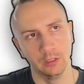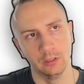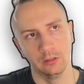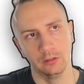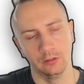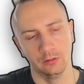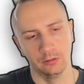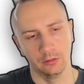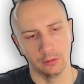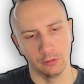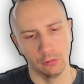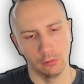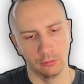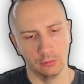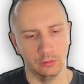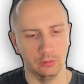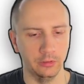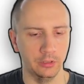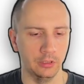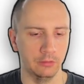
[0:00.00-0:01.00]
In the
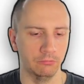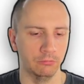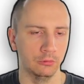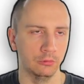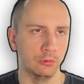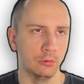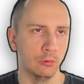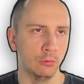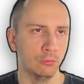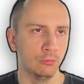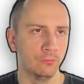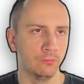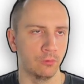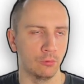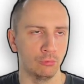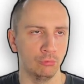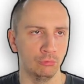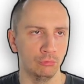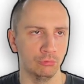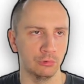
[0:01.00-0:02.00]
kernel, it will go
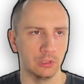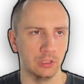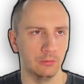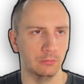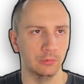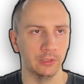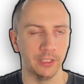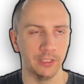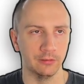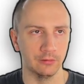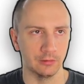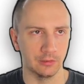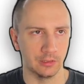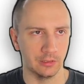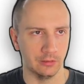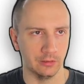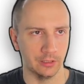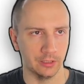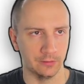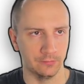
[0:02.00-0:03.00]
through some
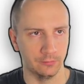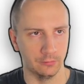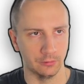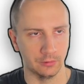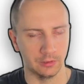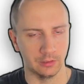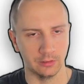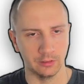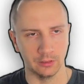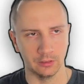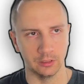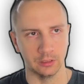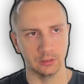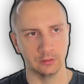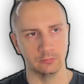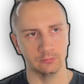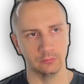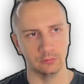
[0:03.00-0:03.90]
layers, like firstly